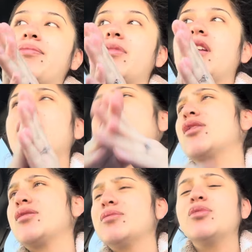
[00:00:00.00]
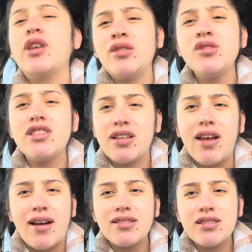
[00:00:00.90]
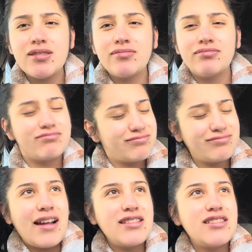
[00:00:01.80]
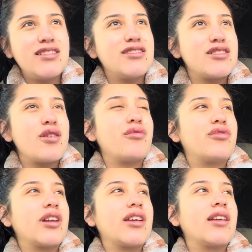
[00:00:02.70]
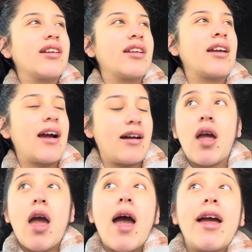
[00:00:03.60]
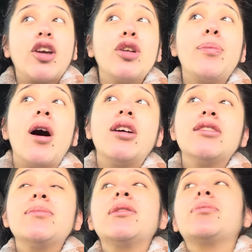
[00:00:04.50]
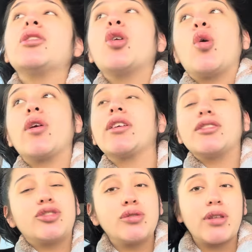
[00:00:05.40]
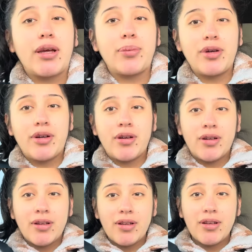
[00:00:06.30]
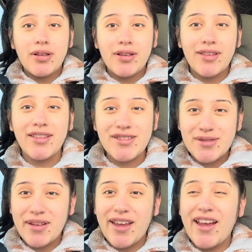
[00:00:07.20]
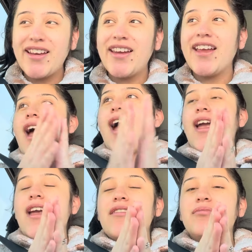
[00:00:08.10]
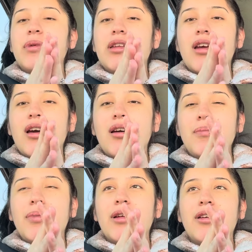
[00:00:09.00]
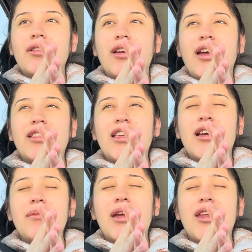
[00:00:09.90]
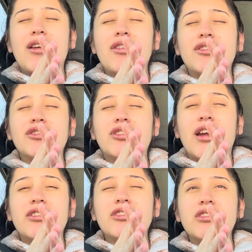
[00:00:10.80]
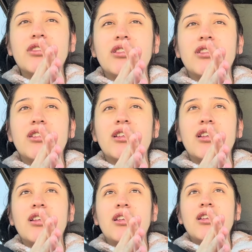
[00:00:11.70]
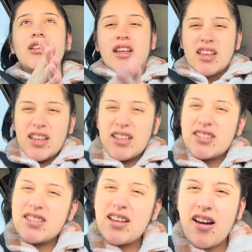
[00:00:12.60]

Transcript: You know, buenos dias. I said it's so freaking gringa. I could possibly be going into labor this weekend. I have been up. Okay, I think I'm getting a contraction. Yes.